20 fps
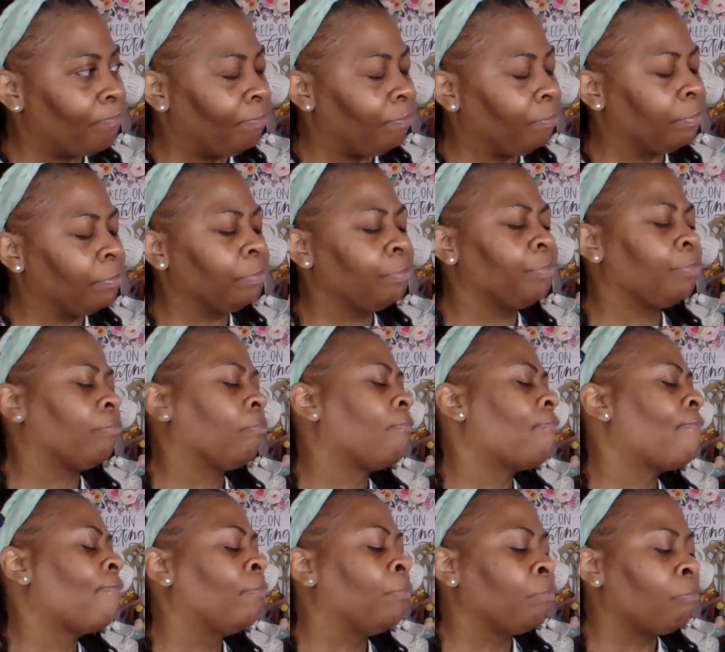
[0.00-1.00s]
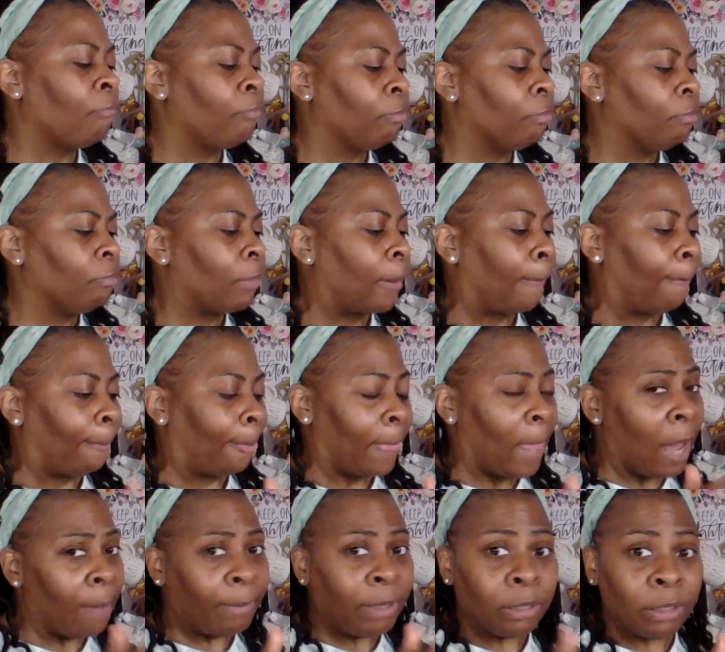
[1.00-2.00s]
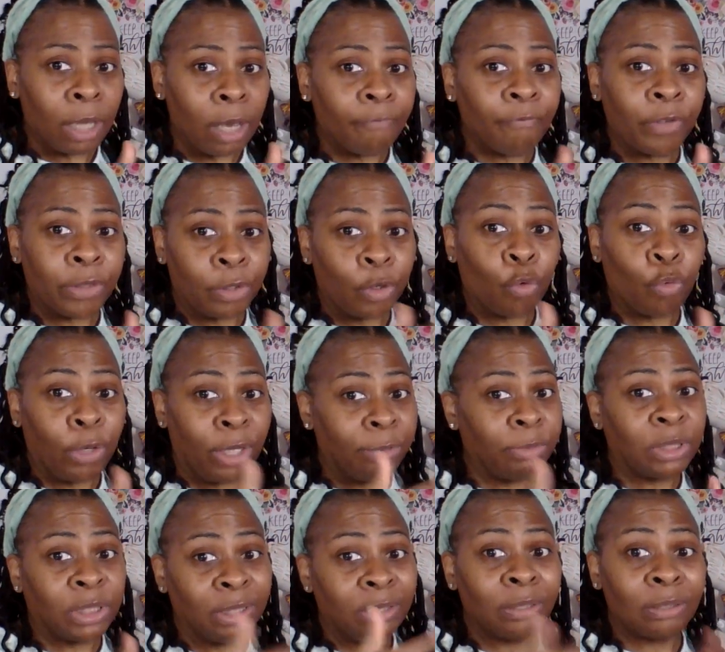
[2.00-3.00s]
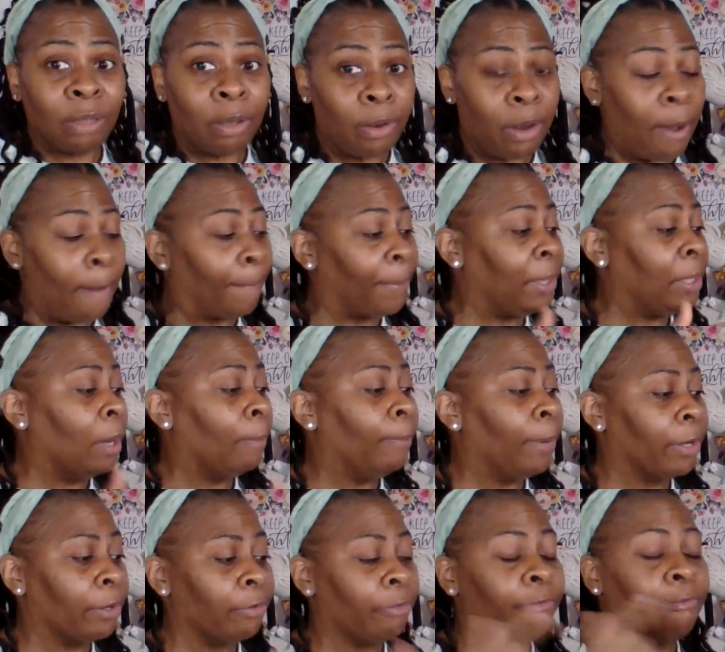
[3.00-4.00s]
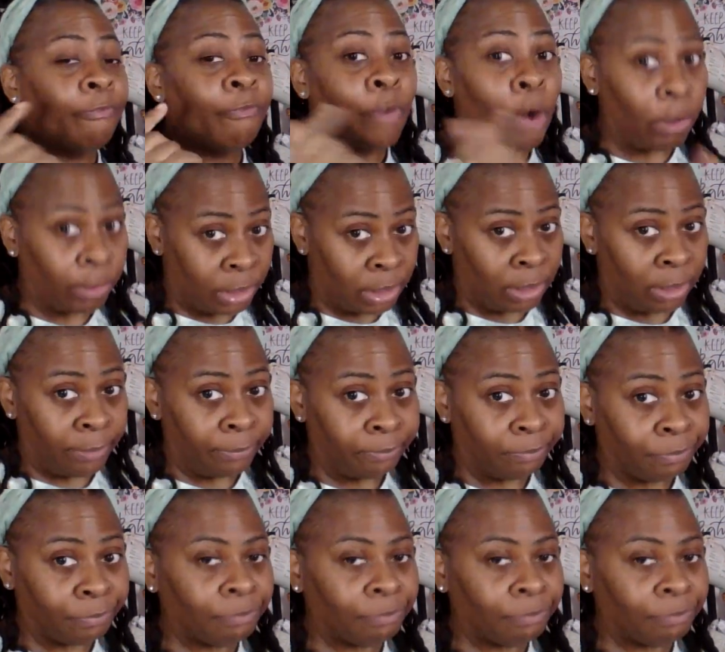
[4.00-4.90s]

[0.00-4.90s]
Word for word: Mmm. I'm in love with the cream cheese um, peanut butter frosting.